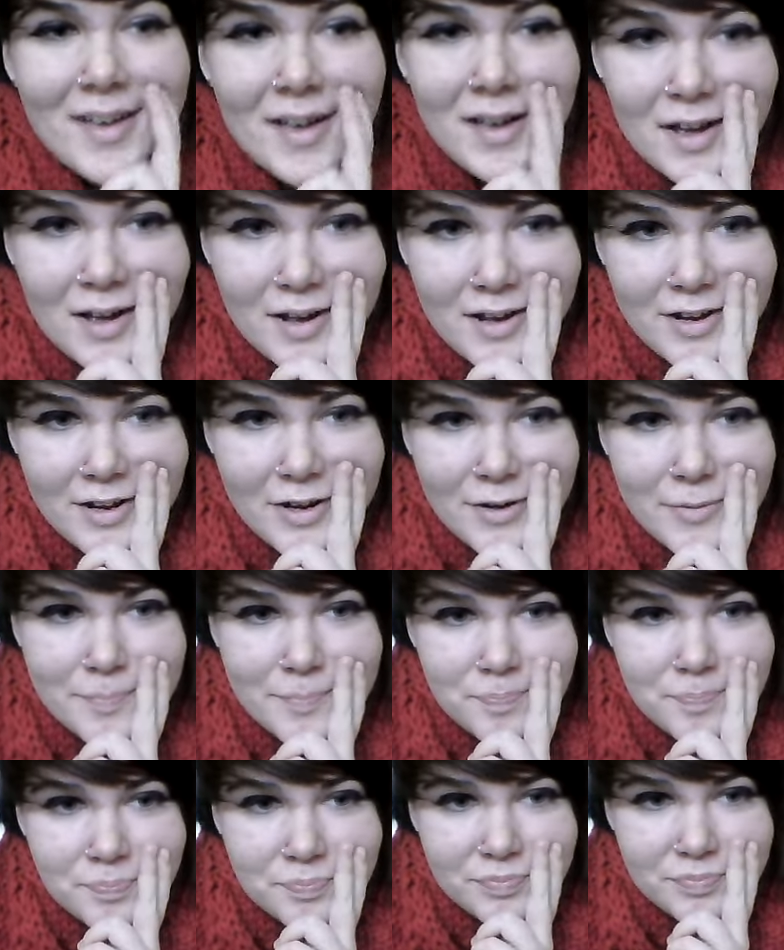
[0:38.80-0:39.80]

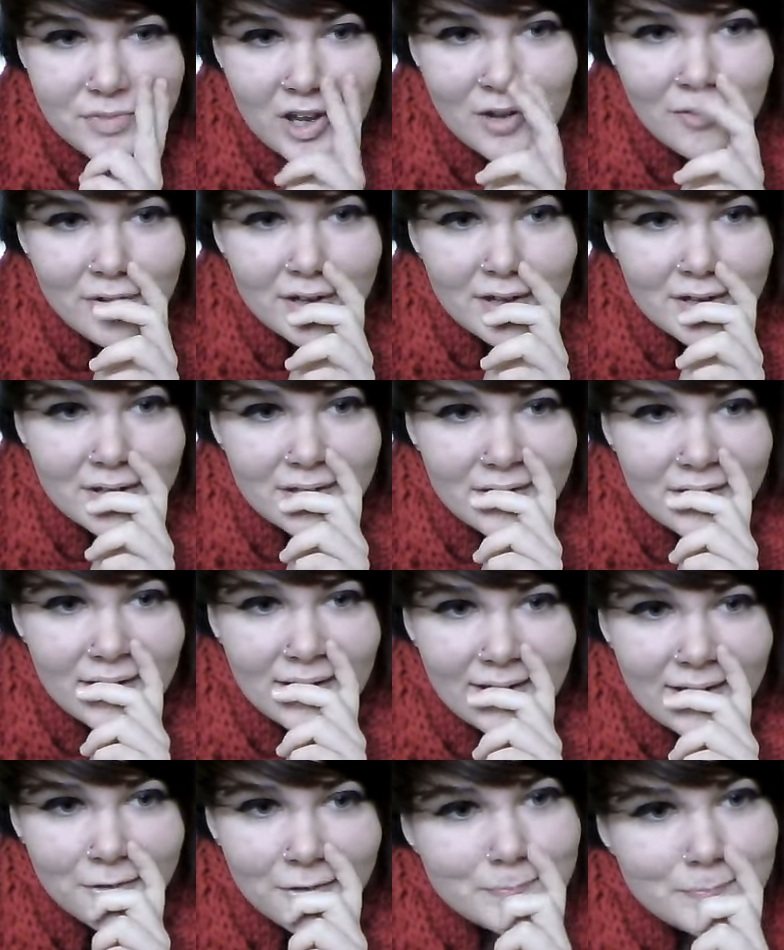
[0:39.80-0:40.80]
Nightwing,
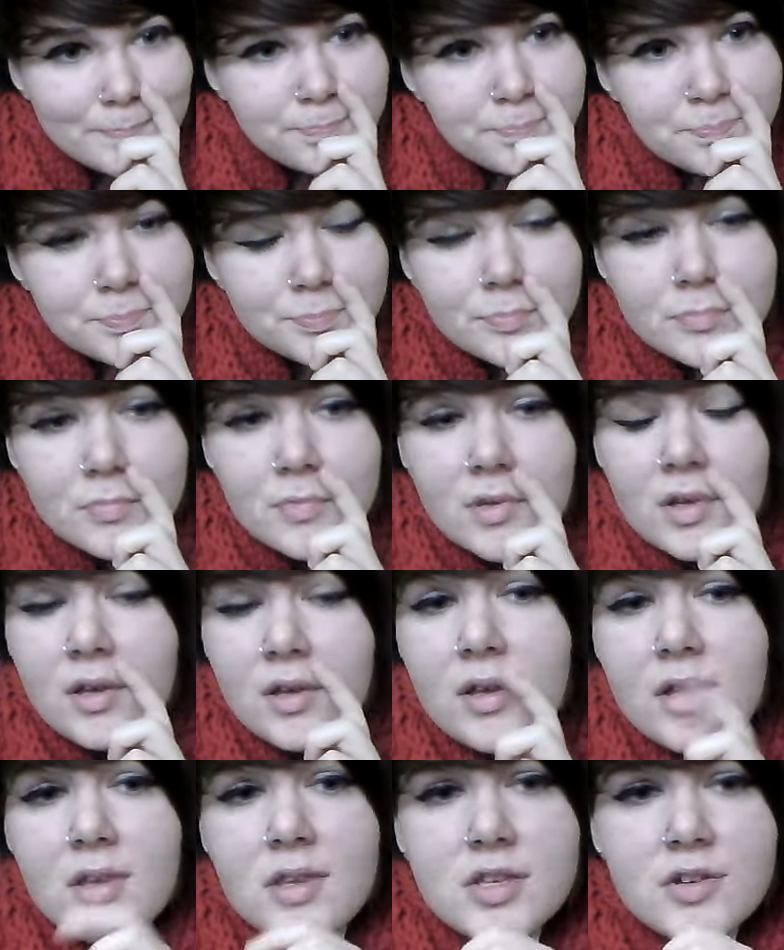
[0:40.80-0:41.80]
hello.
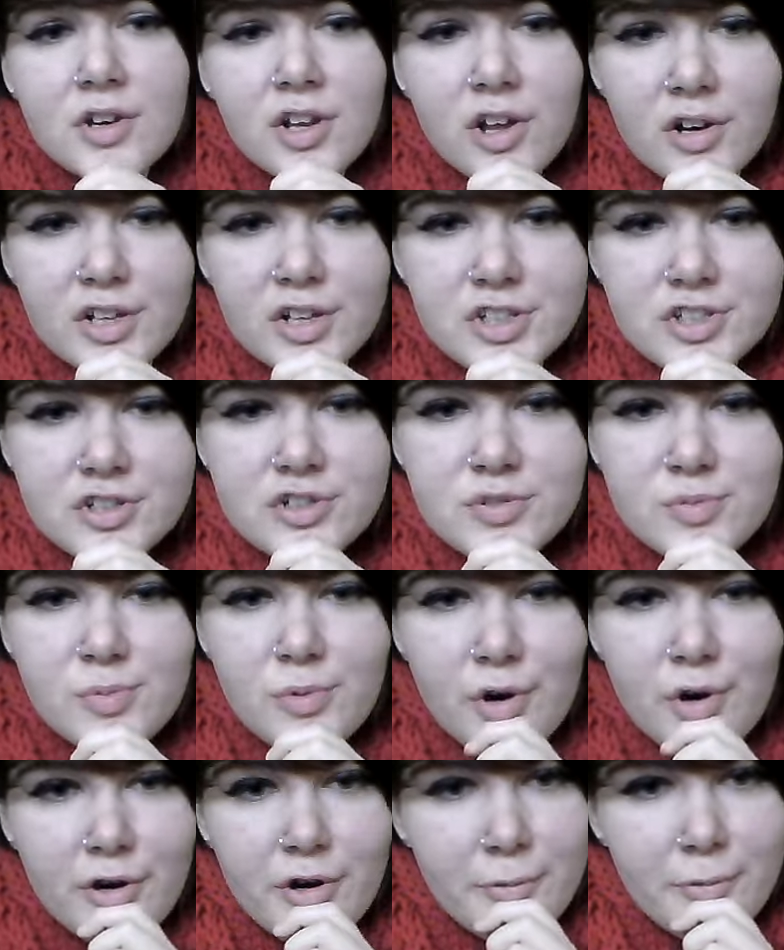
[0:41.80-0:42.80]
You can only choose
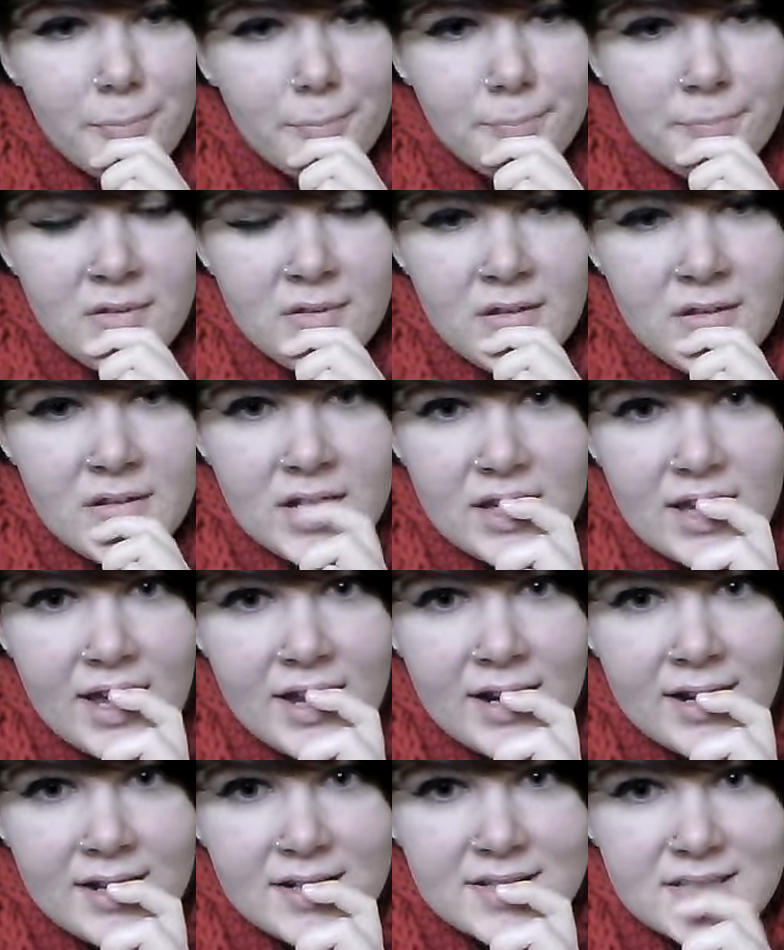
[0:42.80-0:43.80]
one. Get an
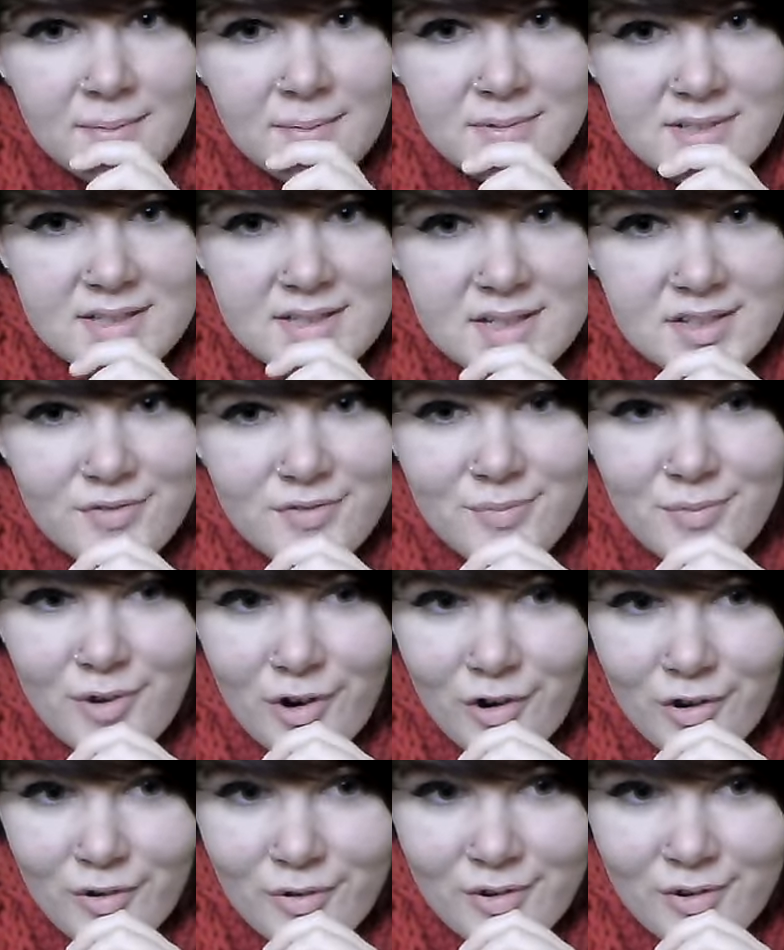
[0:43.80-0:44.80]
acceptance letter from
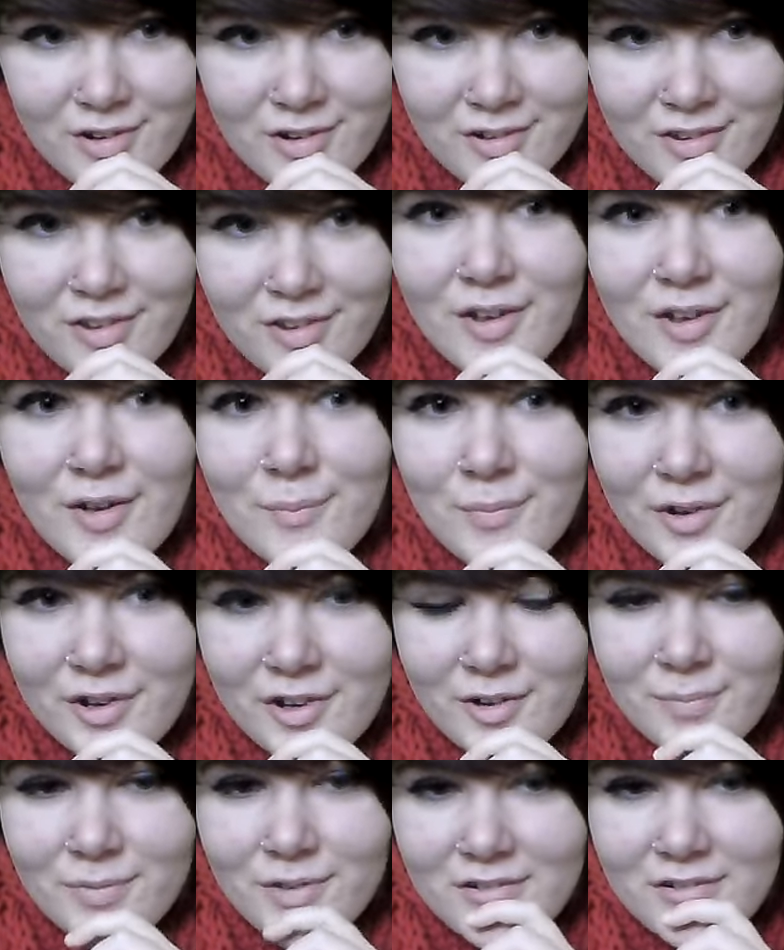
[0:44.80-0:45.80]
Hogwarts, become
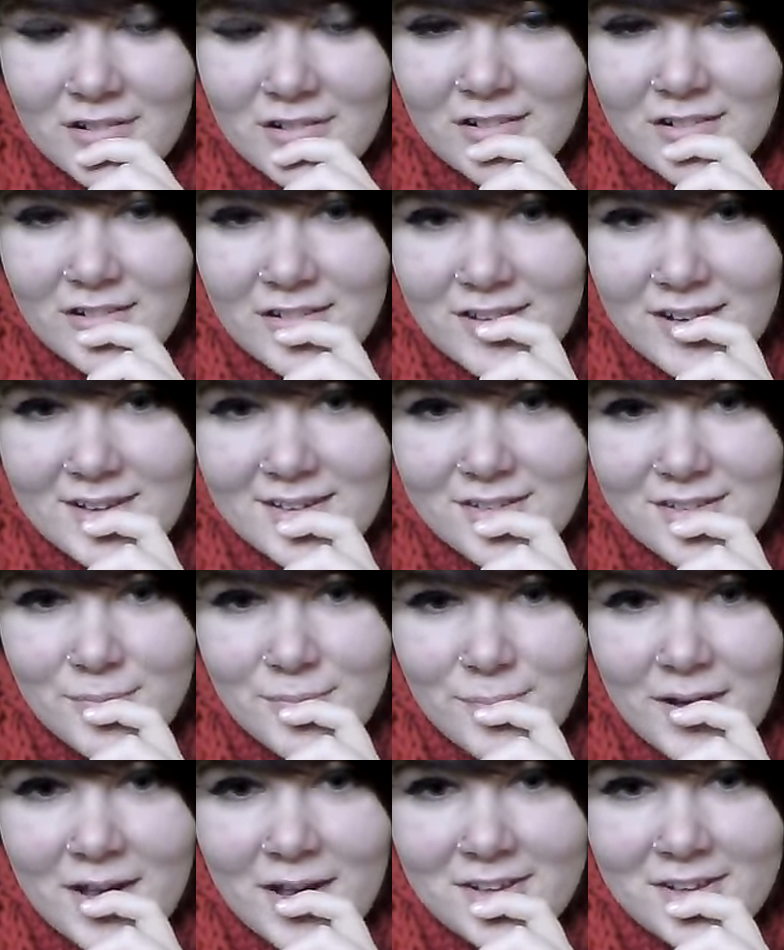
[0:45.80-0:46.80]
the Doctor's next
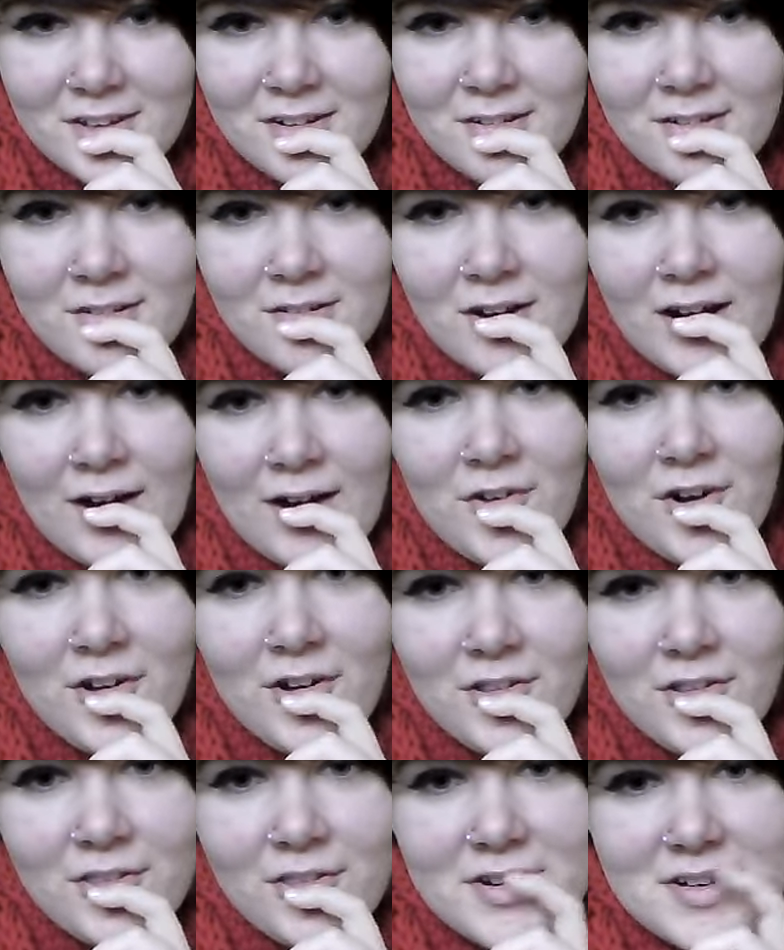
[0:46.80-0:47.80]
companion, or have a hot
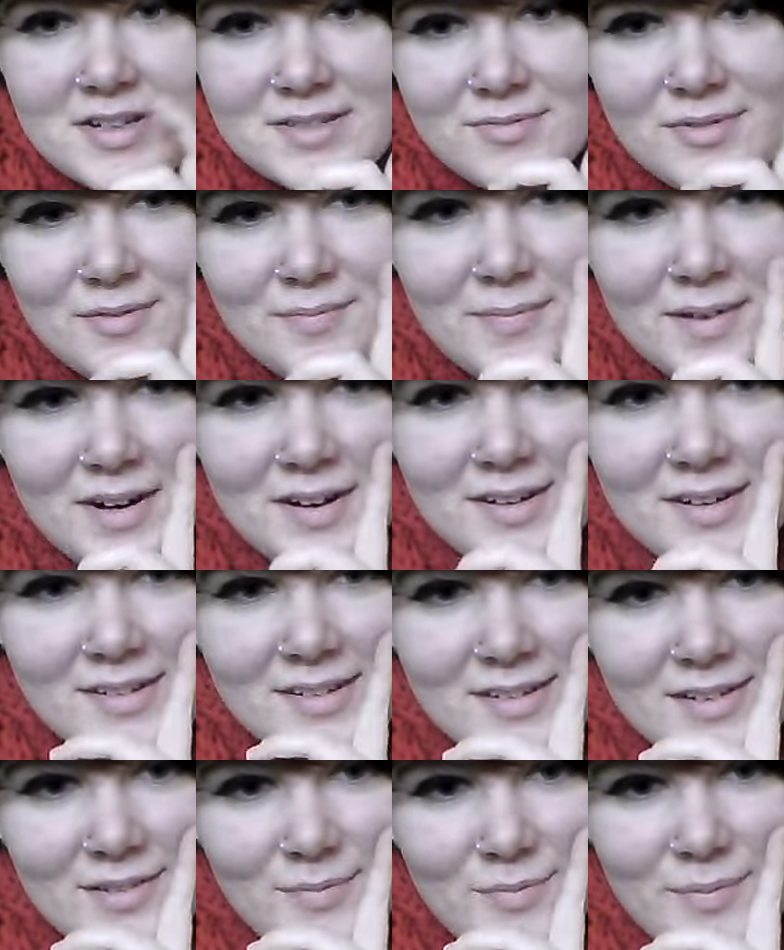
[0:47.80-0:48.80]
threesome with Benedict
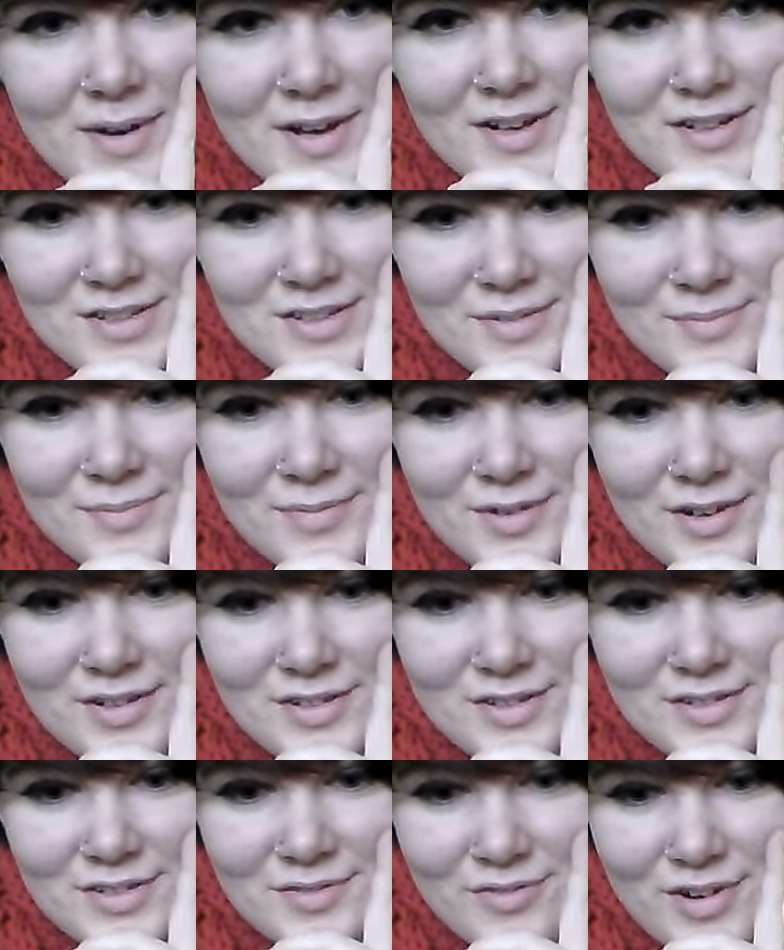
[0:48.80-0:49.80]
Cumberbatch and Martin
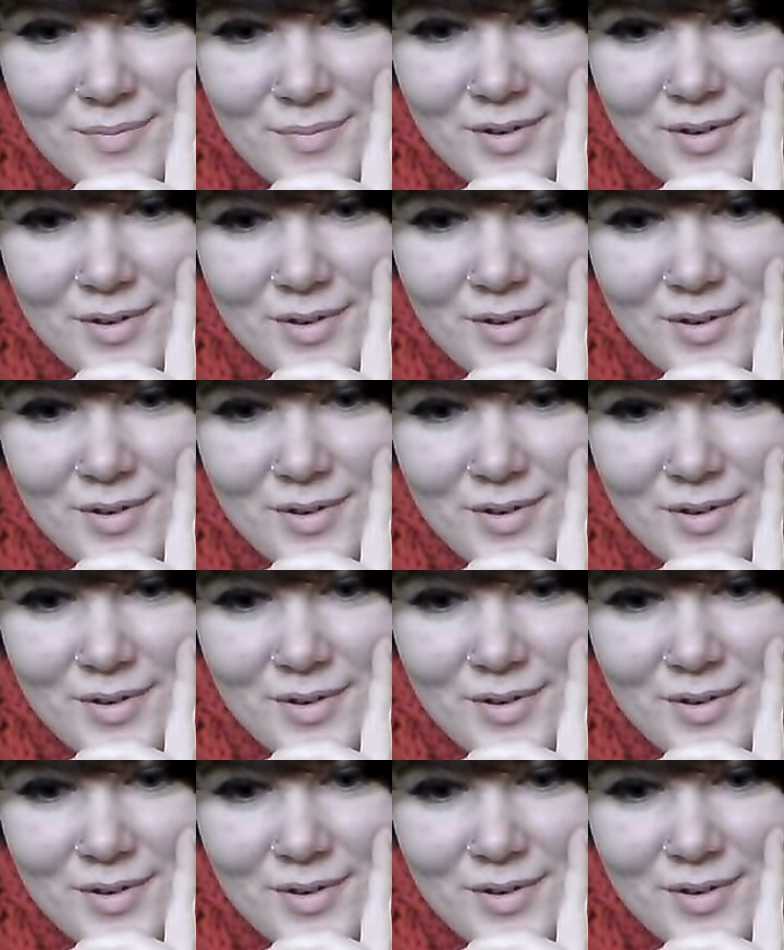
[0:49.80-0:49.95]
Freeman.